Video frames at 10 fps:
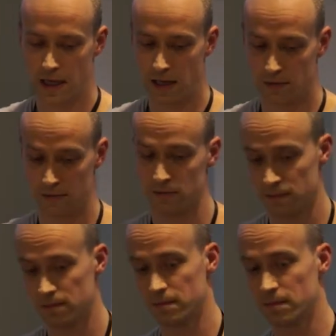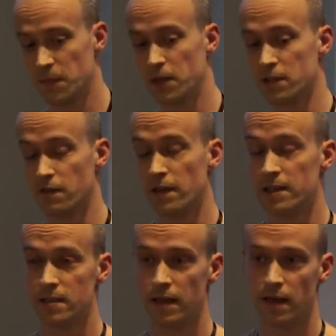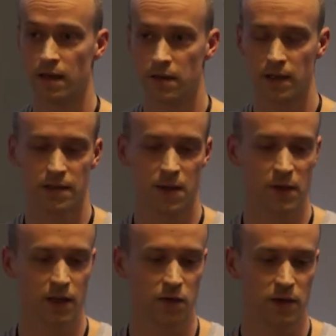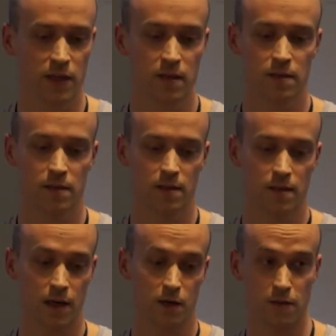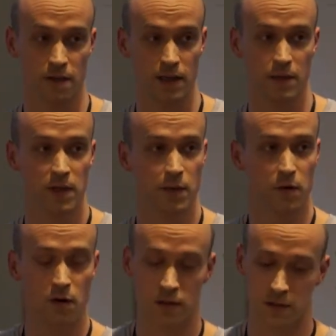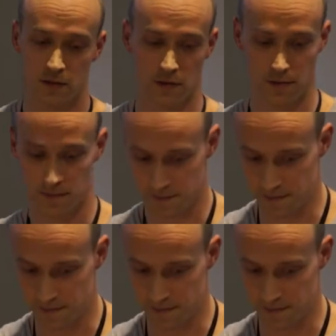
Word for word: And because of this, they can create something unique out of a theme they bought or